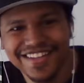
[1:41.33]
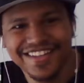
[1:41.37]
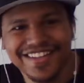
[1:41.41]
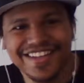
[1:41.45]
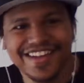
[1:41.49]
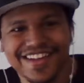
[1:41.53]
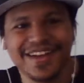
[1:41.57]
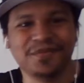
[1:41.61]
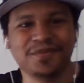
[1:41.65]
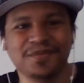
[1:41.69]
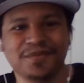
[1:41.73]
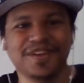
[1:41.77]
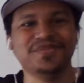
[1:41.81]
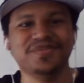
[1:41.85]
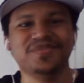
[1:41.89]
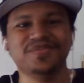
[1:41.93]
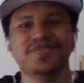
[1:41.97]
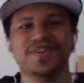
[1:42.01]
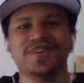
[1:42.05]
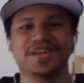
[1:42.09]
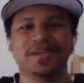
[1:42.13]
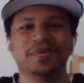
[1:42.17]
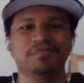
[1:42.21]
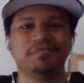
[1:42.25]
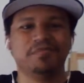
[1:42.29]
I'm getting
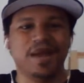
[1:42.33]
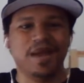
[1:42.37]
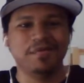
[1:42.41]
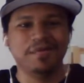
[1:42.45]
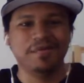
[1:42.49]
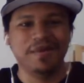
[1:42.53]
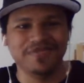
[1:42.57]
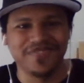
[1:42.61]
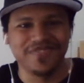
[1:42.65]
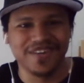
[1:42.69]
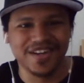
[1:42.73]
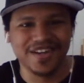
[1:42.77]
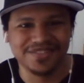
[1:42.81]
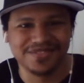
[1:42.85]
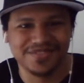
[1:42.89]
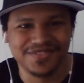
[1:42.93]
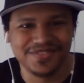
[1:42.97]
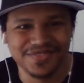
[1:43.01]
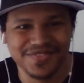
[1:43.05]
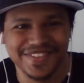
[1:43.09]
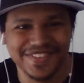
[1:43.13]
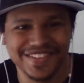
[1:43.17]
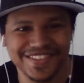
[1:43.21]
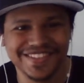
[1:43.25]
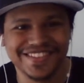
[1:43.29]
fucking Batman vibes from
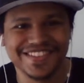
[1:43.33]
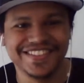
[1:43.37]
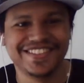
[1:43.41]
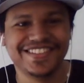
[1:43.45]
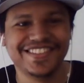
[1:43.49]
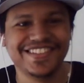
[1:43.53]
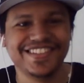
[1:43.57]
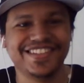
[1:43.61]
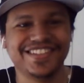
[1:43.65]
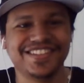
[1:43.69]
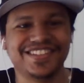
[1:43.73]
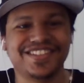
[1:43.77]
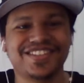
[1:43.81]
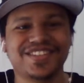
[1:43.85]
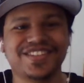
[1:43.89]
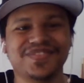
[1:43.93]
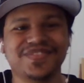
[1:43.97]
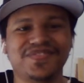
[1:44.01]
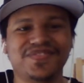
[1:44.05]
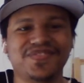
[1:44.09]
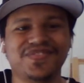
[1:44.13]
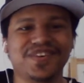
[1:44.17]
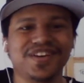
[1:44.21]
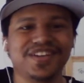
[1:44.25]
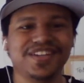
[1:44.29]
this. This shit looks
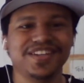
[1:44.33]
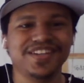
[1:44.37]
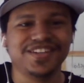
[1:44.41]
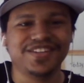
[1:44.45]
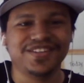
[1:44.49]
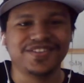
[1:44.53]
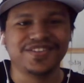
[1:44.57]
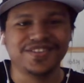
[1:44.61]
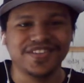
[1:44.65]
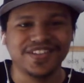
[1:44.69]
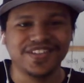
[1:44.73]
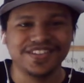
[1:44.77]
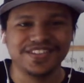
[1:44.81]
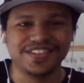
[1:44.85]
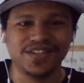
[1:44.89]
fucking crazy.